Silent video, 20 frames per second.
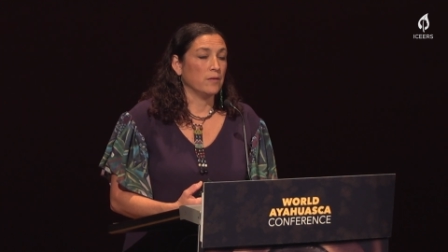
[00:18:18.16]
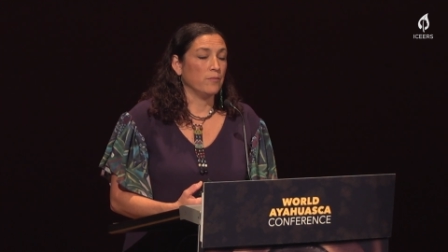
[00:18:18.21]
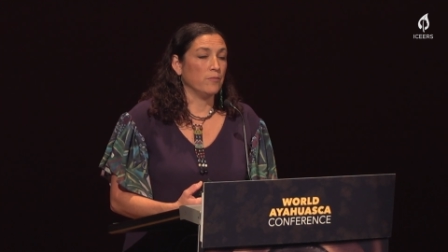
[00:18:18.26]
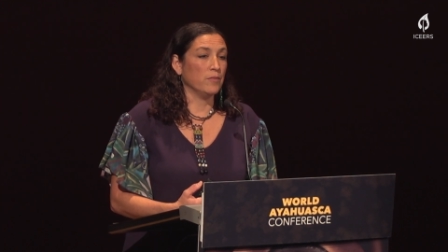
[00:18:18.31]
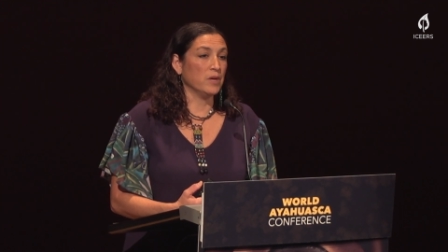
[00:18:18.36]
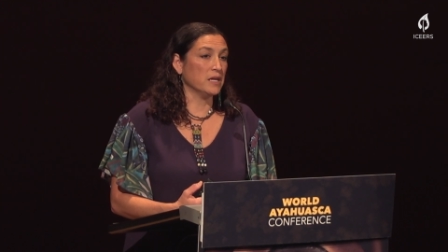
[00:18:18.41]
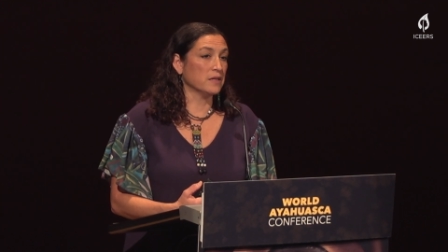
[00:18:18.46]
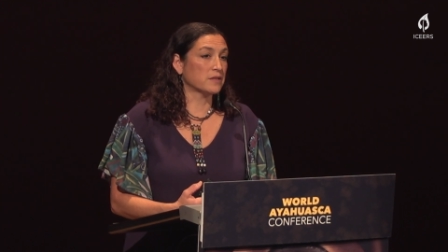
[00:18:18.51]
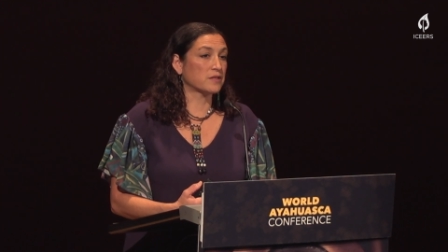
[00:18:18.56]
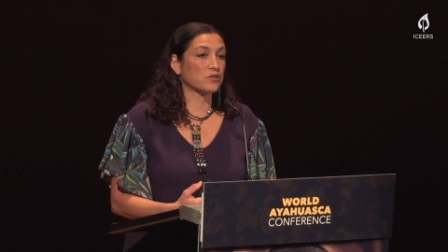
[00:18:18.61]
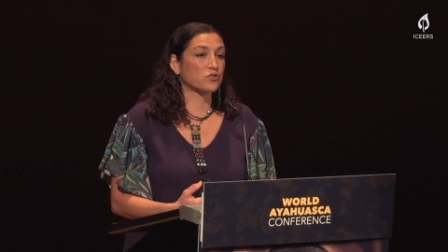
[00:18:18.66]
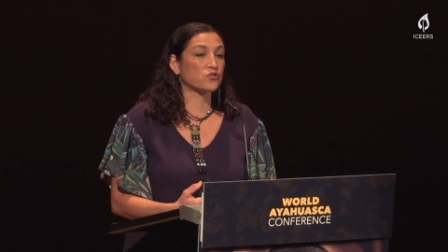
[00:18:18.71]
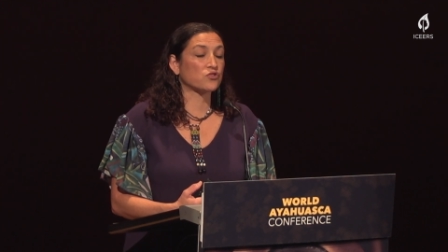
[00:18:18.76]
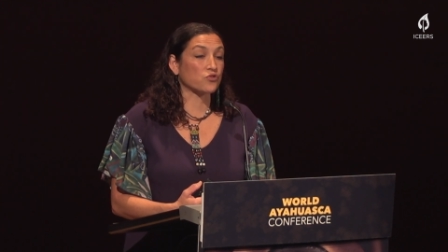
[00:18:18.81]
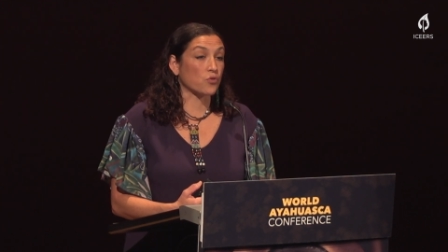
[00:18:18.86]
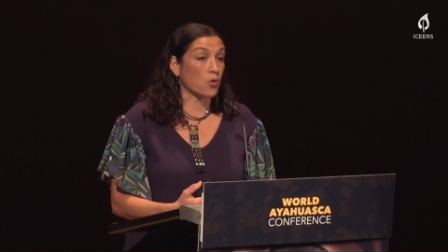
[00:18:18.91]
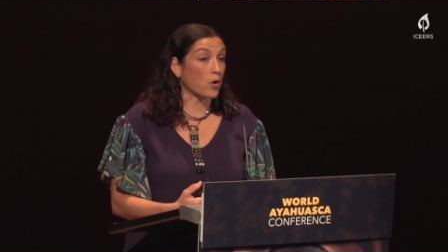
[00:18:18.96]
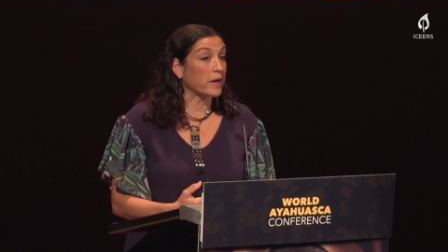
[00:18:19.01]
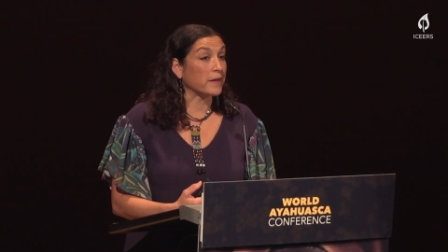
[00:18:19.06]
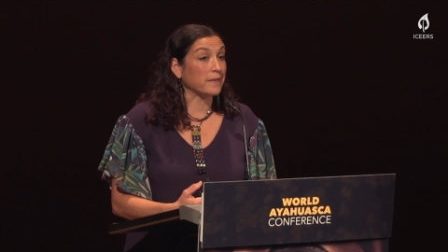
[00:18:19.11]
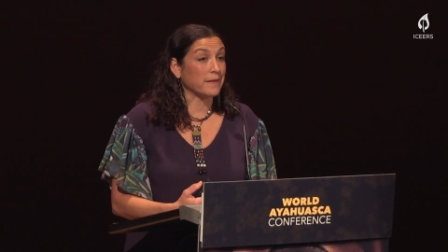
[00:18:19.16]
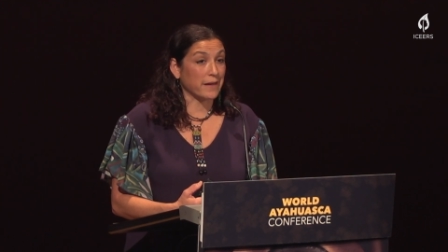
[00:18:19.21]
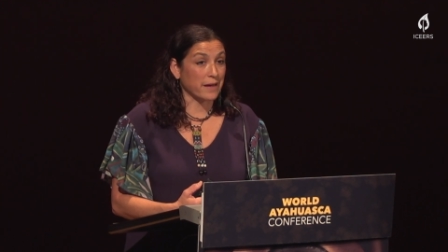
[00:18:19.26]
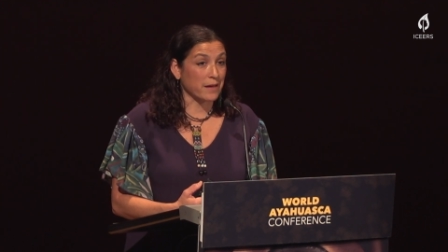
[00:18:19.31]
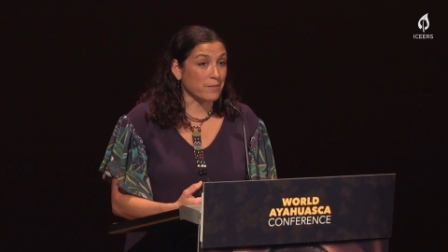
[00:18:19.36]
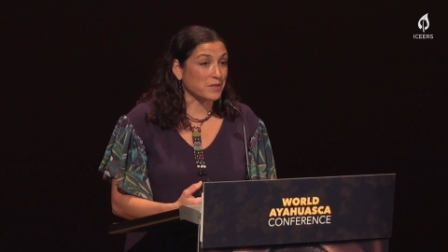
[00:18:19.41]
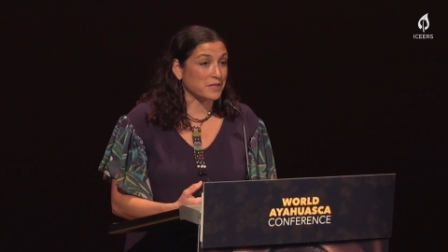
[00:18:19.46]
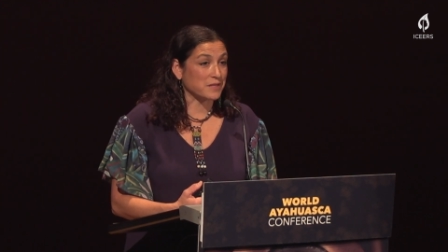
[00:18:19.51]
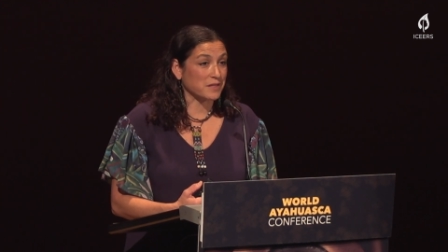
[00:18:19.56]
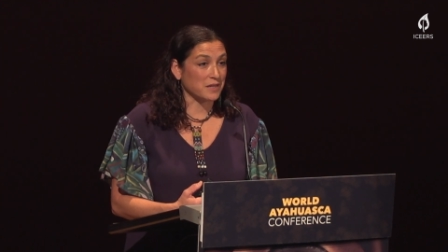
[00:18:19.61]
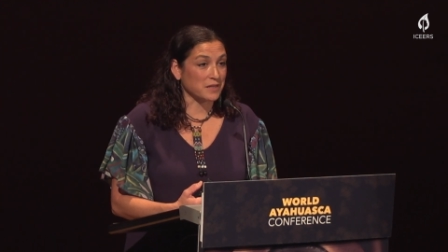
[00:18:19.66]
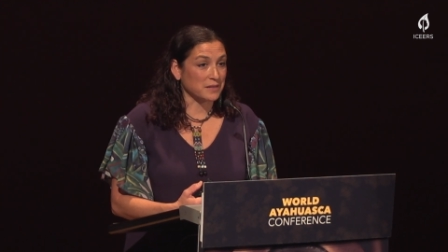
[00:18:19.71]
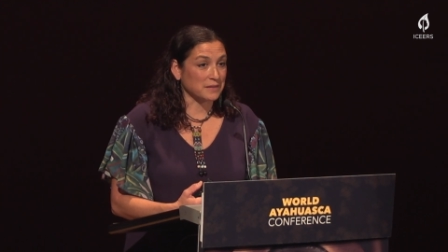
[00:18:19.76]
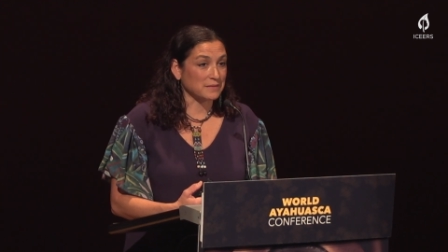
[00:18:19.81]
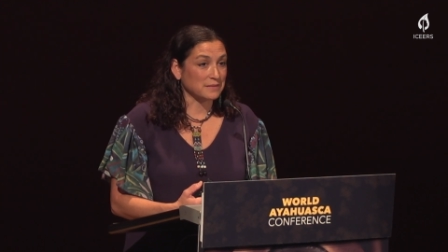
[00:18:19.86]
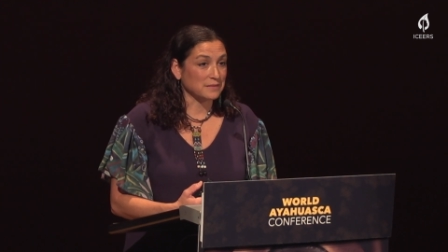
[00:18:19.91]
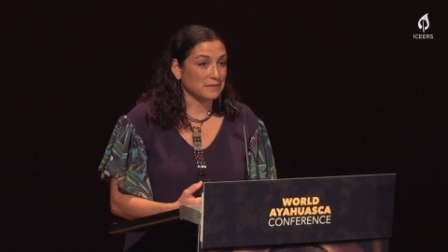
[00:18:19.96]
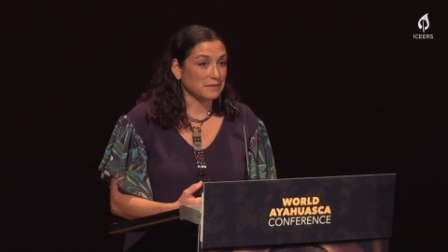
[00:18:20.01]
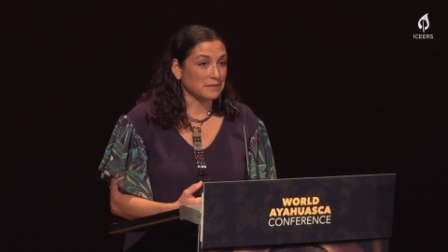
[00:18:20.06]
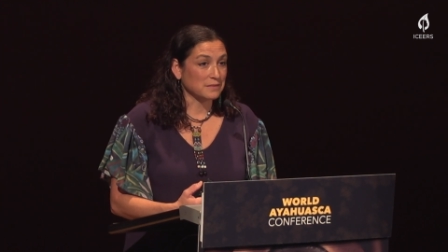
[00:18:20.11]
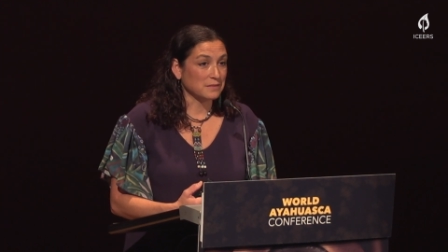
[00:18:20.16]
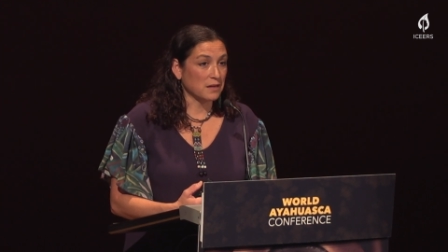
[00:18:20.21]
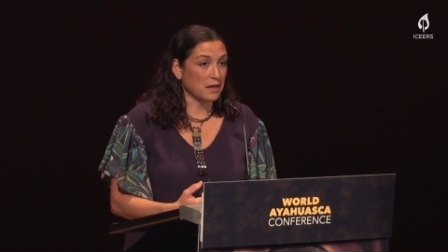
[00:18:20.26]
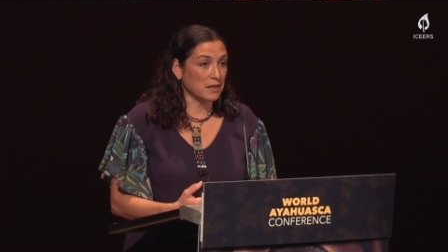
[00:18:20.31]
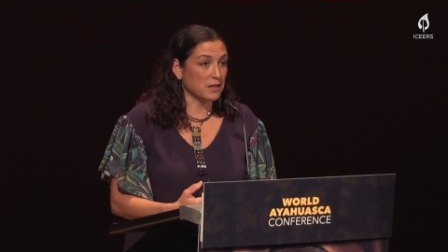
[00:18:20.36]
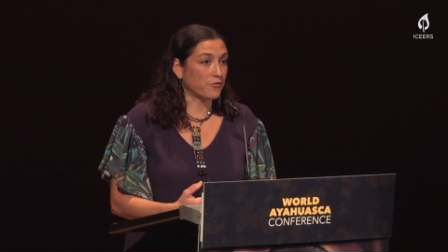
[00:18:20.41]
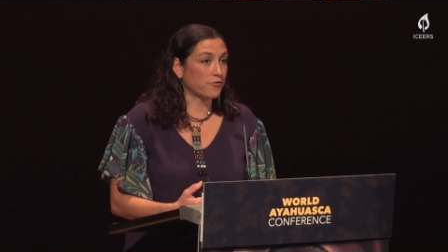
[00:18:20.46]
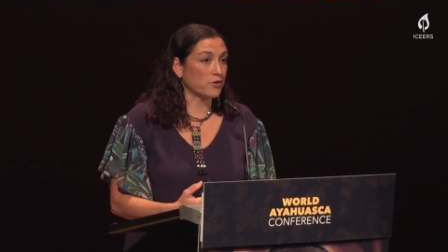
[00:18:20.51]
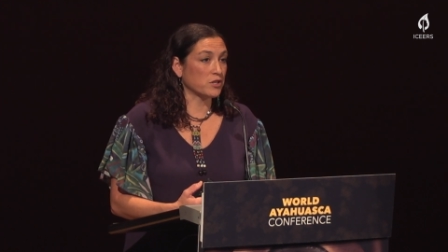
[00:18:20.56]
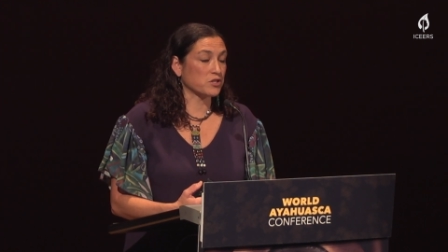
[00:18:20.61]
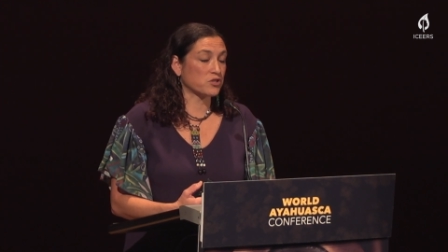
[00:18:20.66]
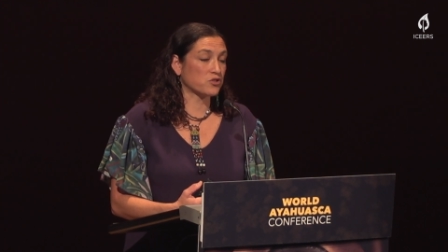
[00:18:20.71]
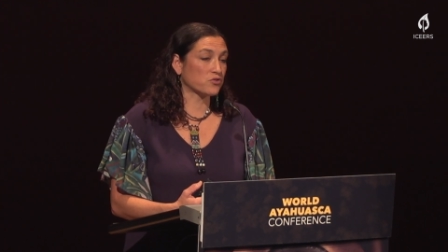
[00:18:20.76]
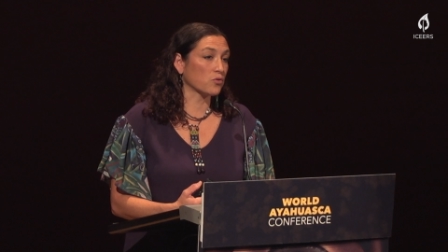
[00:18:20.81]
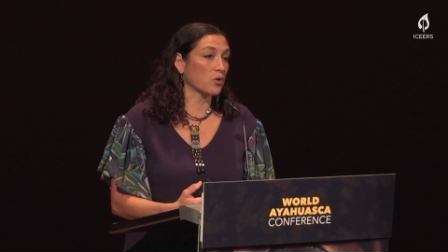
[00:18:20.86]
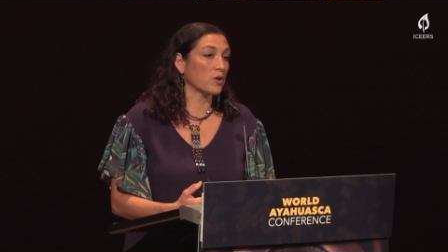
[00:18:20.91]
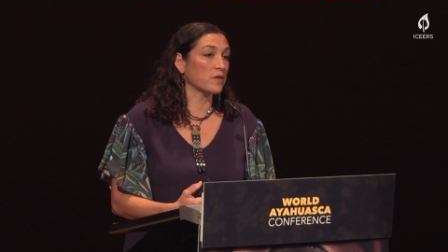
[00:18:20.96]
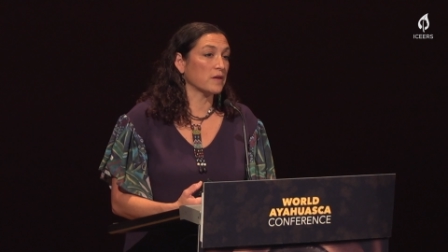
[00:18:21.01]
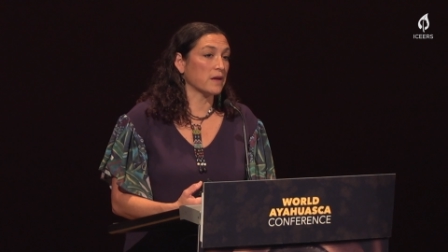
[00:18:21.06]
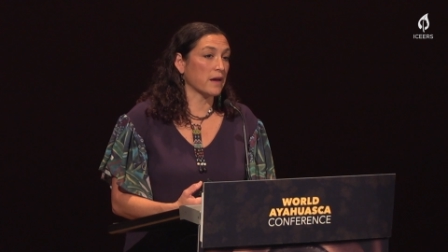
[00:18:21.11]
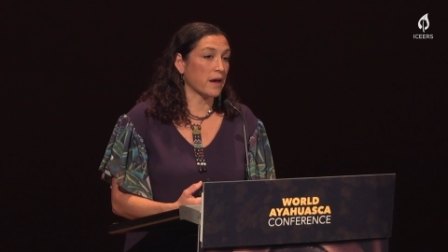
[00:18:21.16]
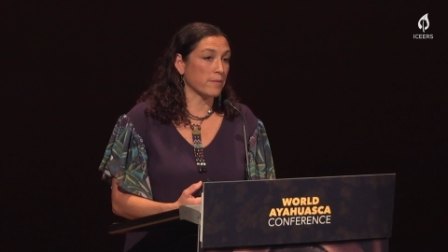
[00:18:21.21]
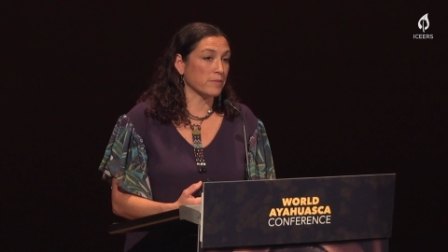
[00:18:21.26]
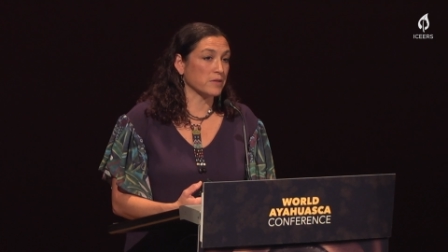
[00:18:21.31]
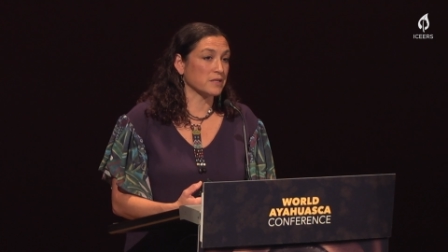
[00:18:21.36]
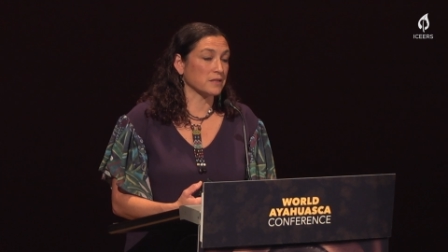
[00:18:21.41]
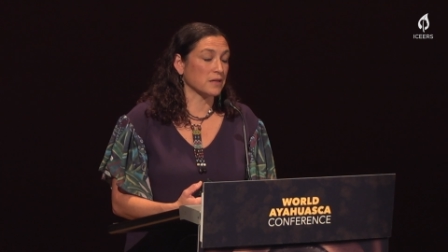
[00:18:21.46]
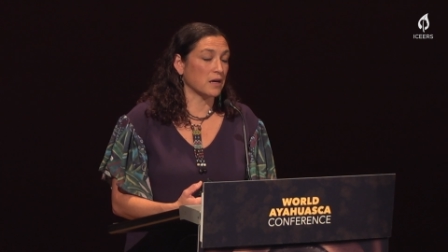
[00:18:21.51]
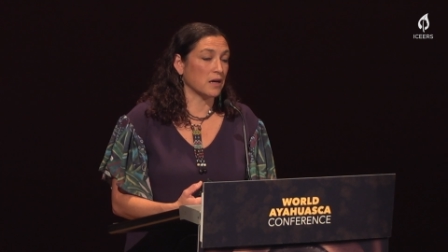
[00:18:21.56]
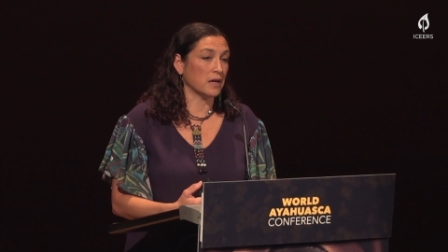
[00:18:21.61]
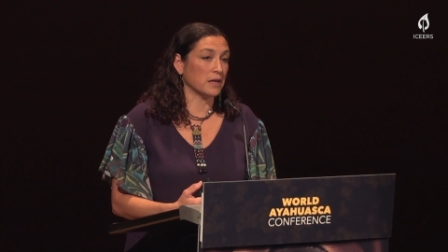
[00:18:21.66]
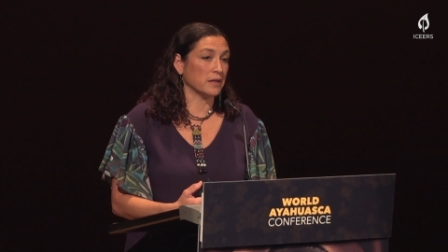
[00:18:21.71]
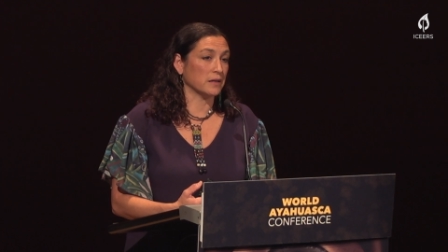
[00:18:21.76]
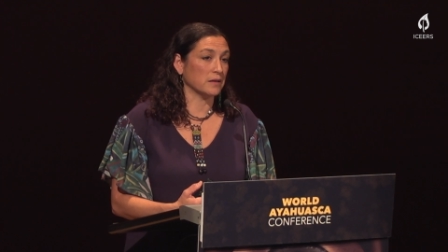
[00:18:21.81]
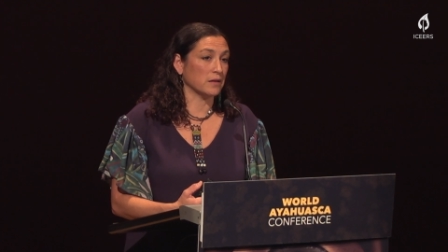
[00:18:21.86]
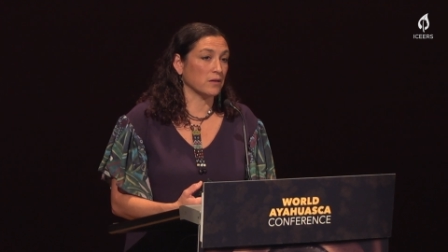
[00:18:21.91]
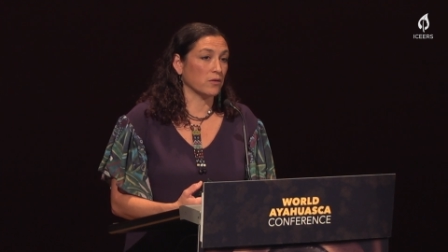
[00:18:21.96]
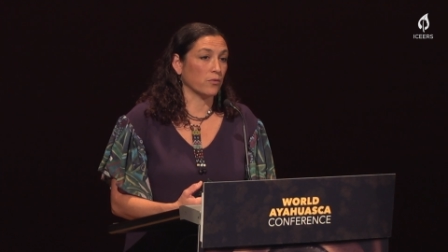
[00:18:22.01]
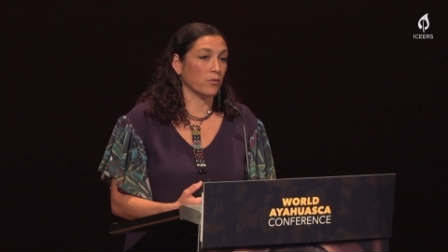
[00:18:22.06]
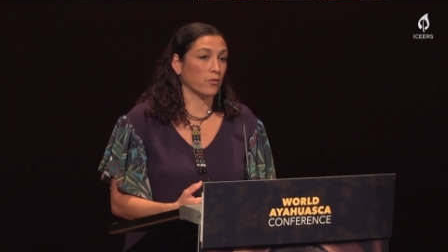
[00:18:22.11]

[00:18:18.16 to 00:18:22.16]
means destroying the Amazon. And if we destroy the Amazon,